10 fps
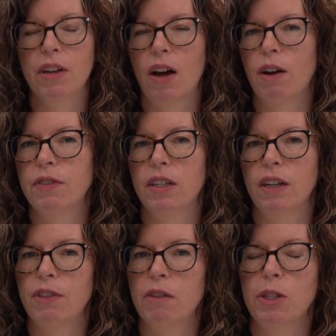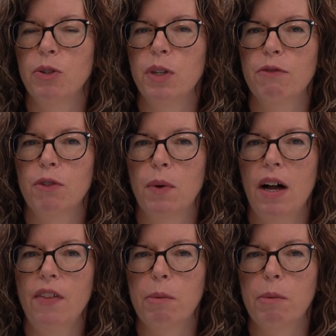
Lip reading: They often, if they've been doing it for a while,